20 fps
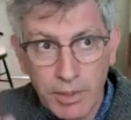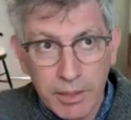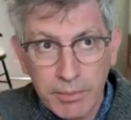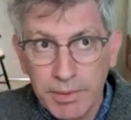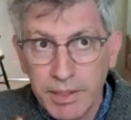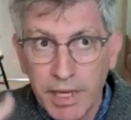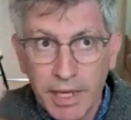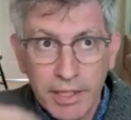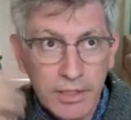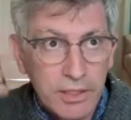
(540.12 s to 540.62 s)

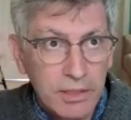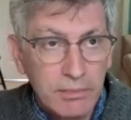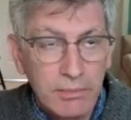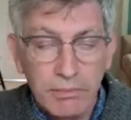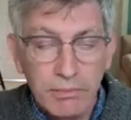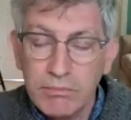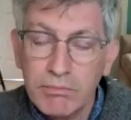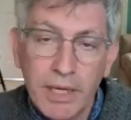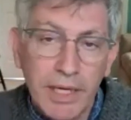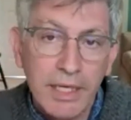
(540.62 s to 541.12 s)
be actually
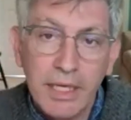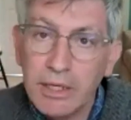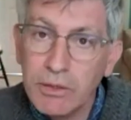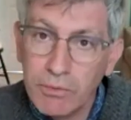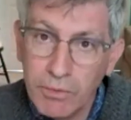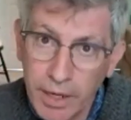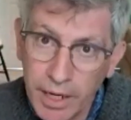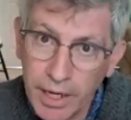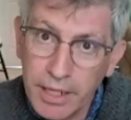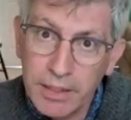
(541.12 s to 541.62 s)
making
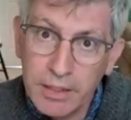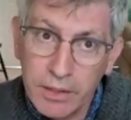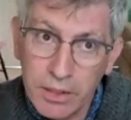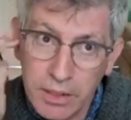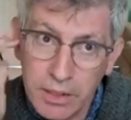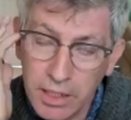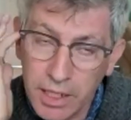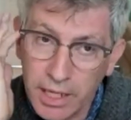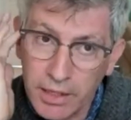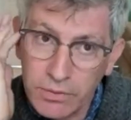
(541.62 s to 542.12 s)
rain in the
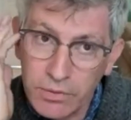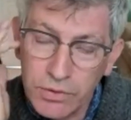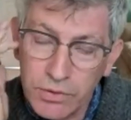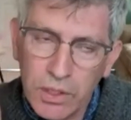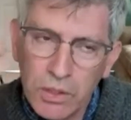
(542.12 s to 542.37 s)
clouds.